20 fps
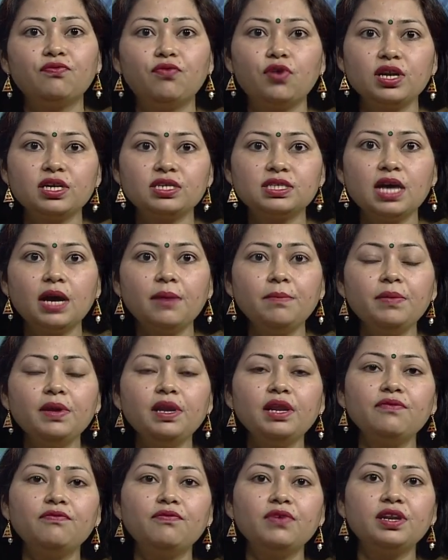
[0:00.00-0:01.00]
For
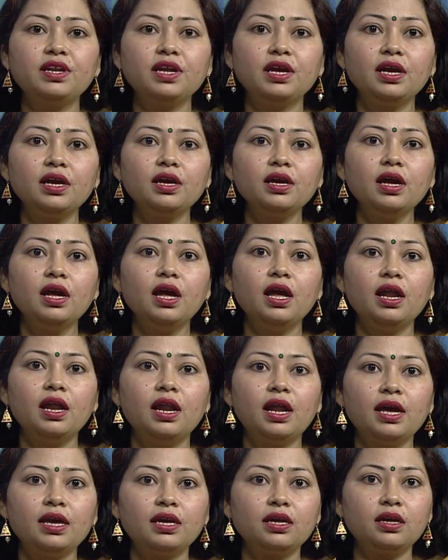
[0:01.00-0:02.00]
example, if we take
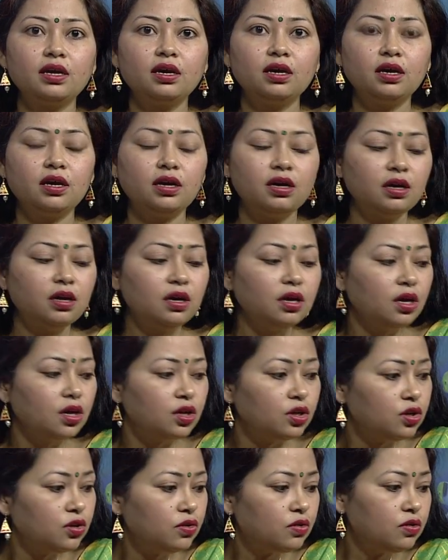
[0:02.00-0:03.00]
like uh,
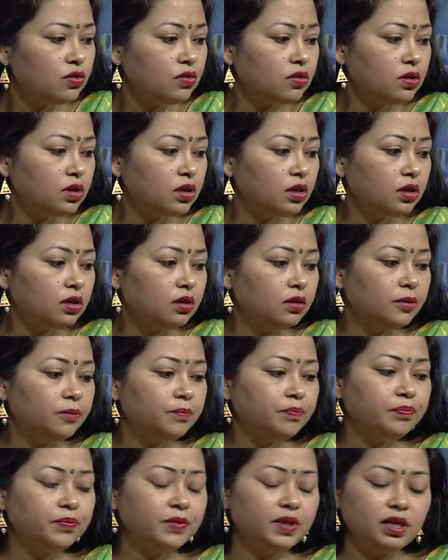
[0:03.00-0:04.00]
you uh,
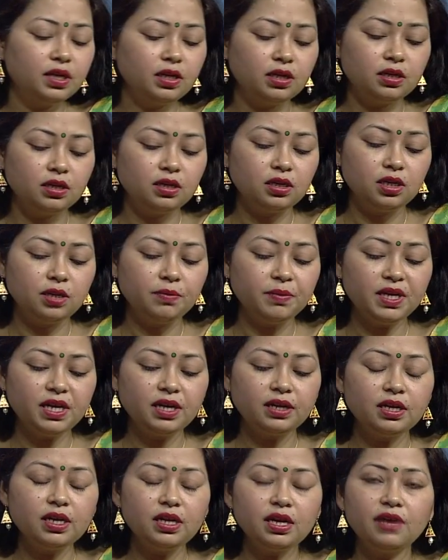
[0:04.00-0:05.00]

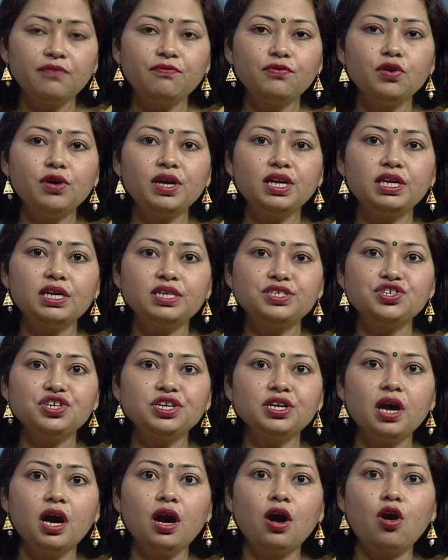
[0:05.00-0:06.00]
immediately if you are
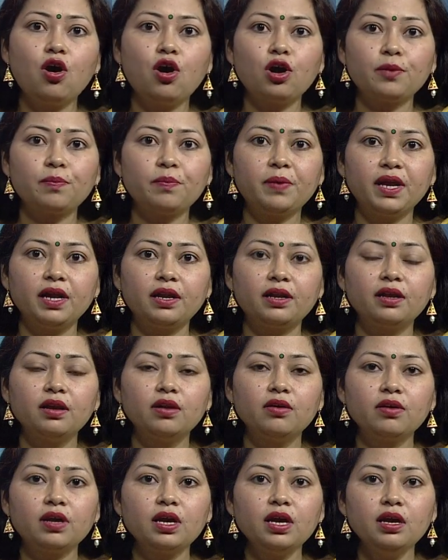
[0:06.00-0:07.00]
touching a hot plate,
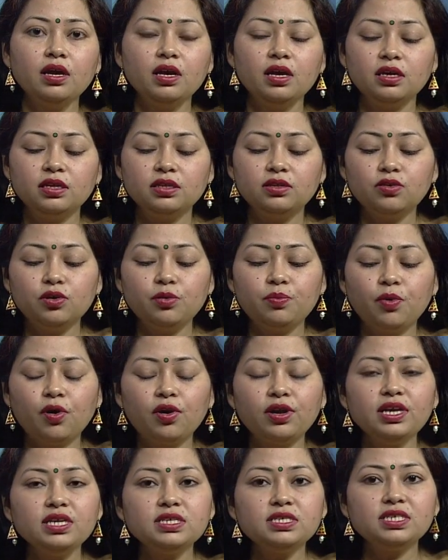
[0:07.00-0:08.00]
okay, your
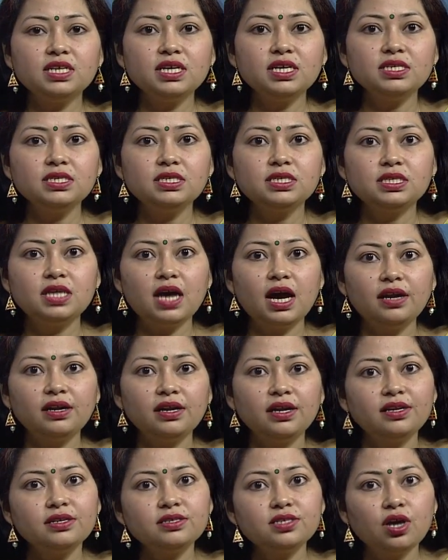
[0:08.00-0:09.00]
body sense that
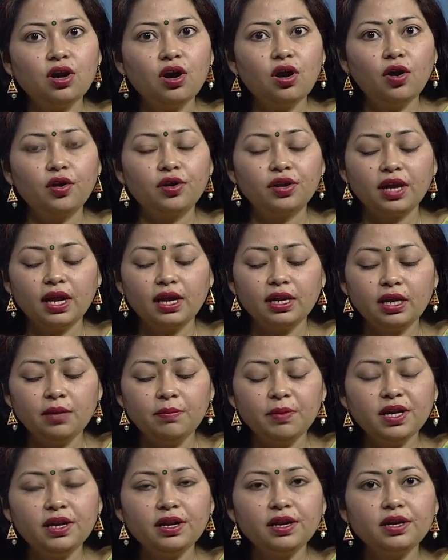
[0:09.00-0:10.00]
it is hot and
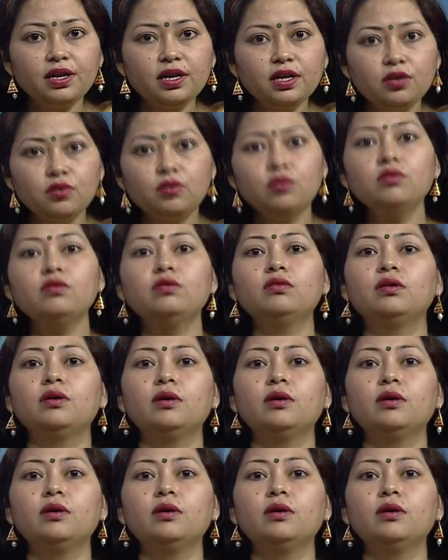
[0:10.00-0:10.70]
immediately you